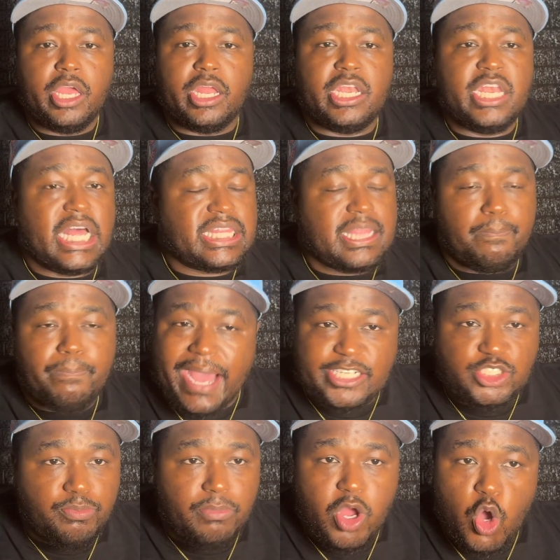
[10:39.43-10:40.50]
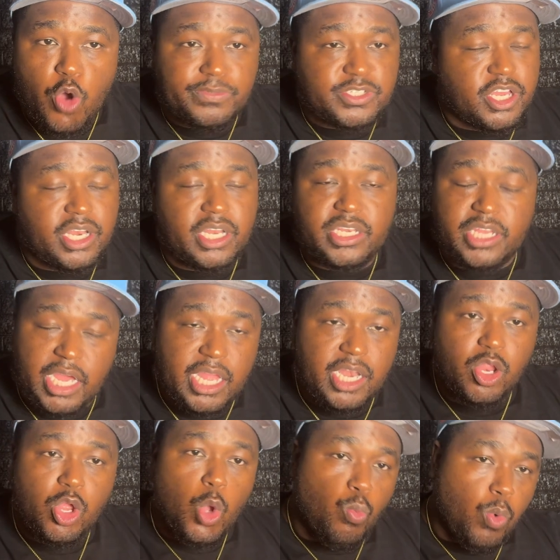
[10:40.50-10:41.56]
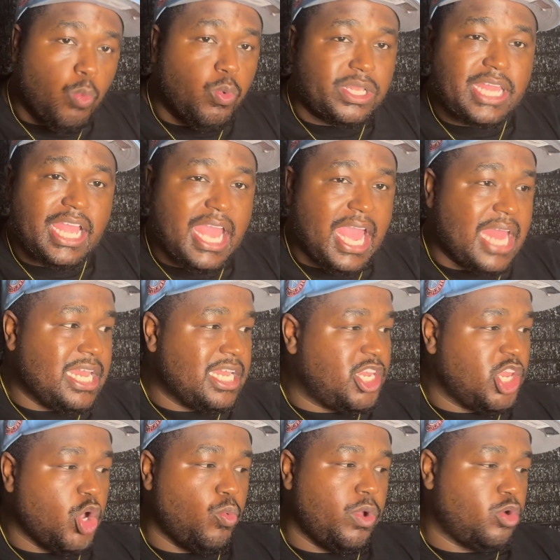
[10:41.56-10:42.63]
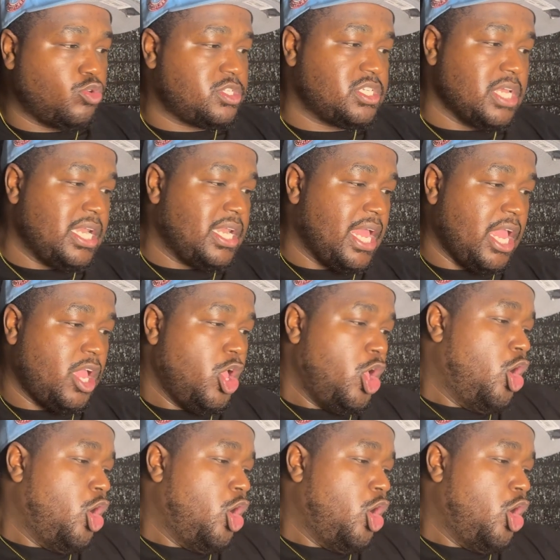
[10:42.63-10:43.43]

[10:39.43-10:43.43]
nothing Patrick Mahomes could have done with what they had to deal with on Sunday.